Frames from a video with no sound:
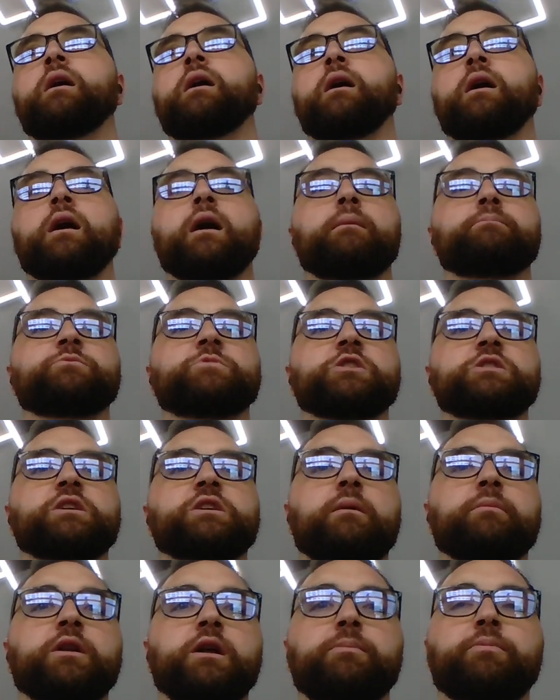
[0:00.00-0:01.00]
I'm just
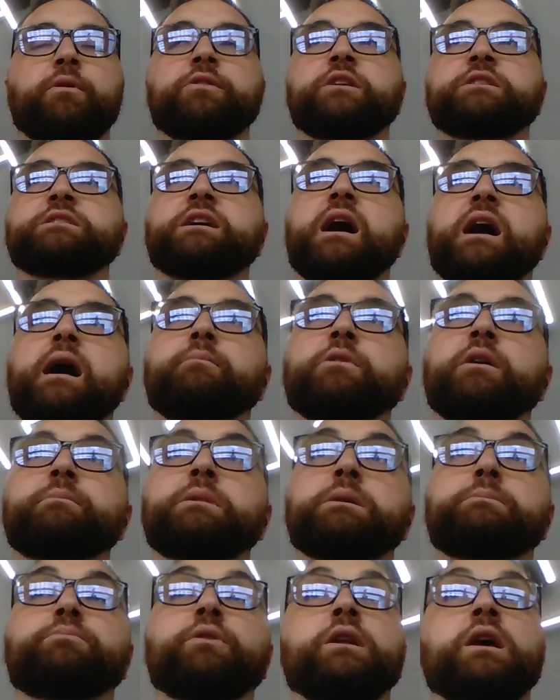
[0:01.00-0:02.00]
coming up on the time
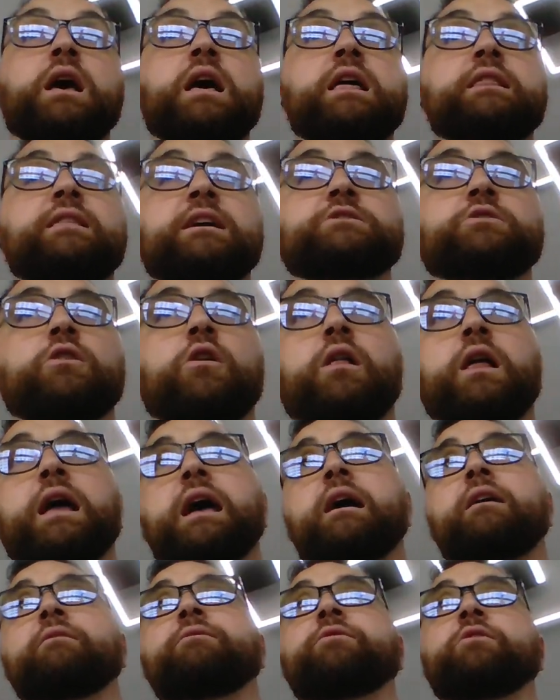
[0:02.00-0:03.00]
limit, but that's all I
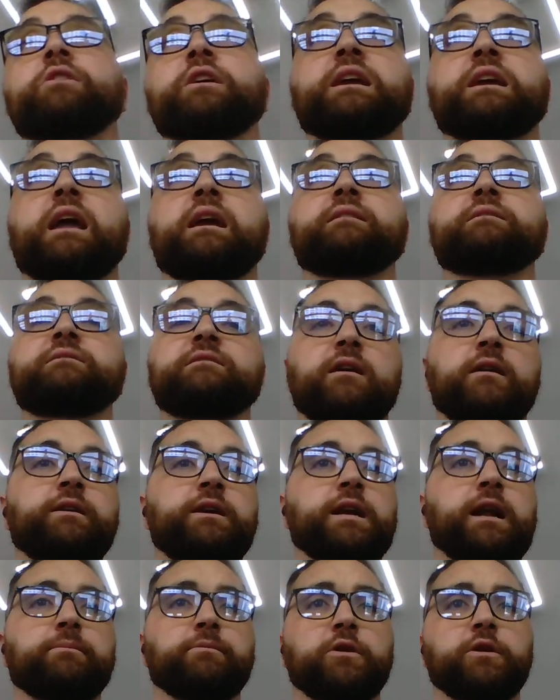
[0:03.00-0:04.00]
have for the case
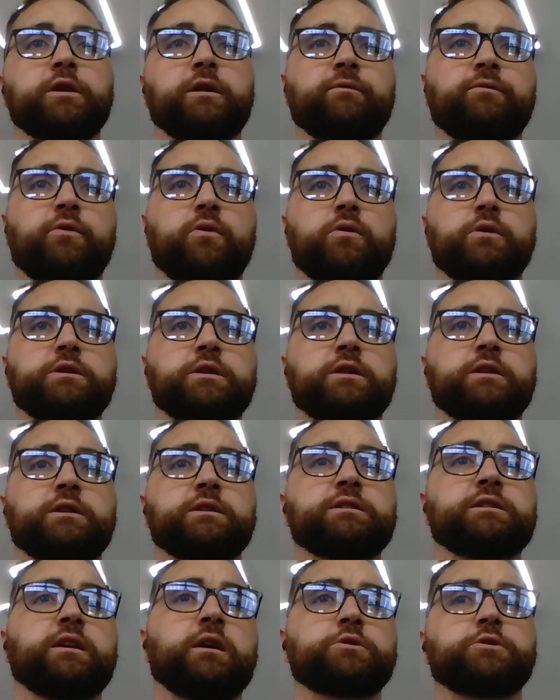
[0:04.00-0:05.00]
study, and I'm looking forward to the
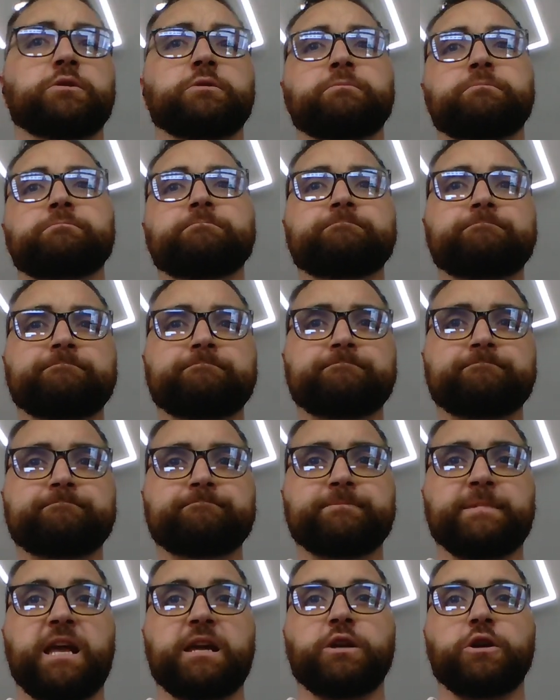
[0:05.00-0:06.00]
discussion.
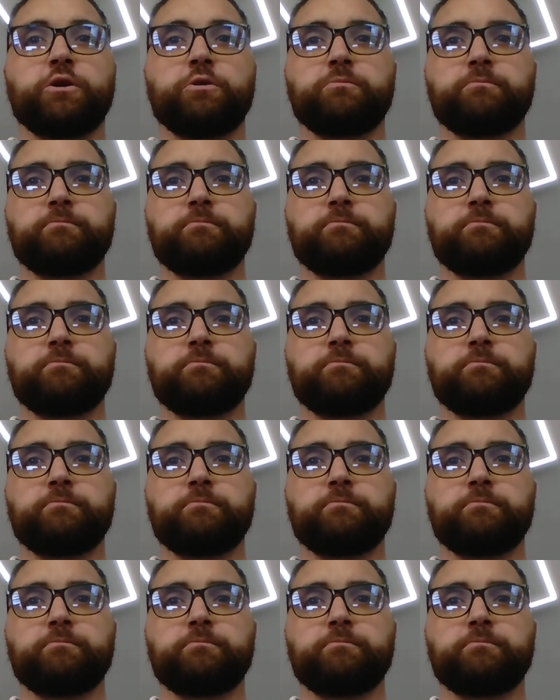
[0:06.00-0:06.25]
Thank you.